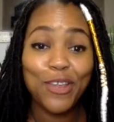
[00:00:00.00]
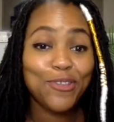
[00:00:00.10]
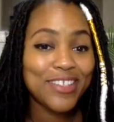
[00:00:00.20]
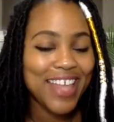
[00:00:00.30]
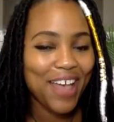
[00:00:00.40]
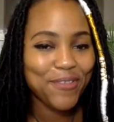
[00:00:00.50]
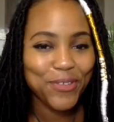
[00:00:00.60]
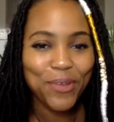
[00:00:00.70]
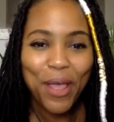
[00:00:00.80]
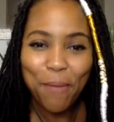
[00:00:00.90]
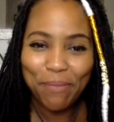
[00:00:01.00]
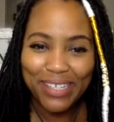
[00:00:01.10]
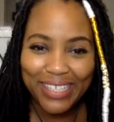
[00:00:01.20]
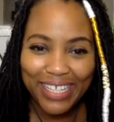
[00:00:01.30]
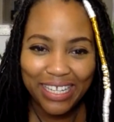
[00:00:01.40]
You just have to
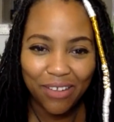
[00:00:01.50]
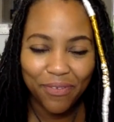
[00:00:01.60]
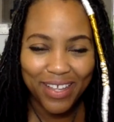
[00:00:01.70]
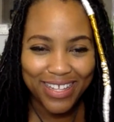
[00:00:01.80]
believe.